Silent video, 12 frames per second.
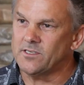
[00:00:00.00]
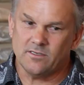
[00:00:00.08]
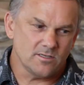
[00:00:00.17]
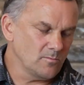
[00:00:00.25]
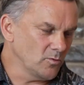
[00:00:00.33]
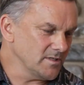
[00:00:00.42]
that
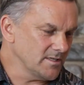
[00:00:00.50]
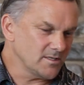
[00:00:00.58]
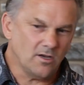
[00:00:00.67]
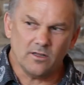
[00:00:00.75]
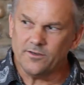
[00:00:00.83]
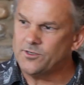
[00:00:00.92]
was
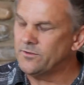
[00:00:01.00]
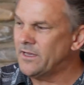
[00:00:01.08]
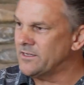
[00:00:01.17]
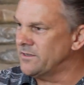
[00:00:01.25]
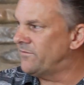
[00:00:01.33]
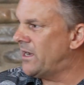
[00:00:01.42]
installed in
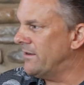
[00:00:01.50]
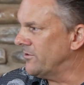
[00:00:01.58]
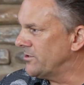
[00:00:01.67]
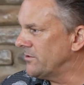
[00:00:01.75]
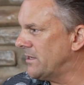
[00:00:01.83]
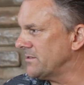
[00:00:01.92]
2005
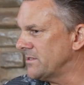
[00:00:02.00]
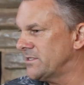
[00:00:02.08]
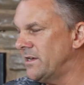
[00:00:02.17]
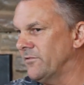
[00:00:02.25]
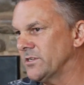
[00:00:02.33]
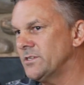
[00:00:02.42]
and
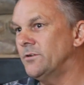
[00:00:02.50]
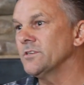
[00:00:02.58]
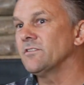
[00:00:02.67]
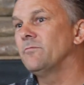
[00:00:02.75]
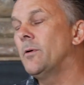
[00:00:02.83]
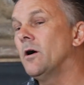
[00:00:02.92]
2007, a
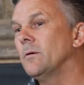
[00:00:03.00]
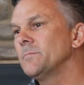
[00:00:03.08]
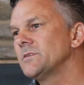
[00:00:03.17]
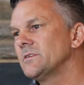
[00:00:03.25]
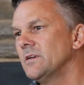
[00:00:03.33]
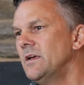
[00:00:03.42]
series of
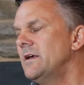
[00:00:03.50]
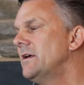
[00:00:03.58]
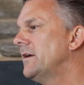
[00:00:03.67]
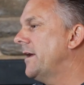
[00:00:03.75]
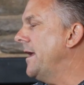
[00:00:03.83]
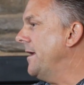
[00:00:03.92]
pumps
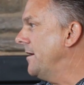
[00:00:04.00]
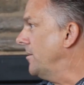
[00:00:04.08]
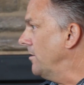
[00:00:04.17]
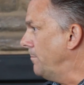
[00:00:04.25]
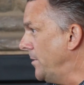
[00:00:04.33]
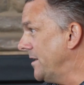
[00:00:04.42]

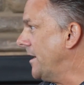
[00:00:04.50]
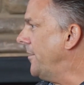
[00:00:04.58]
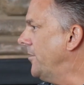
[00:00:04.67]
and a big